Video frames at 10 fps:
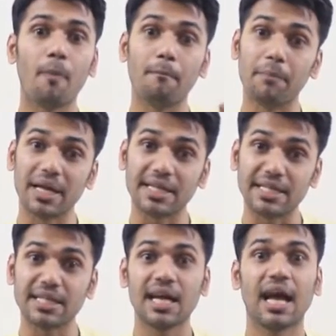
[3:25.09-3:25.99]

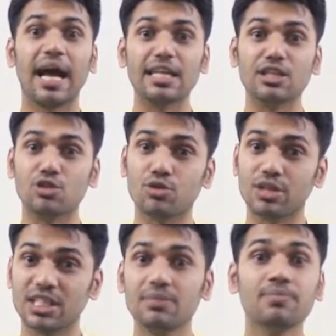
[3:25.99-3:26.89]
making an
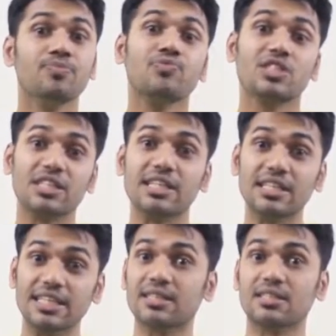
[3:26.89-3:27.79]
interrogative
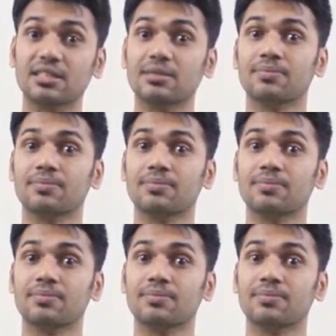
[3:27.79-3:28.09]
sentence.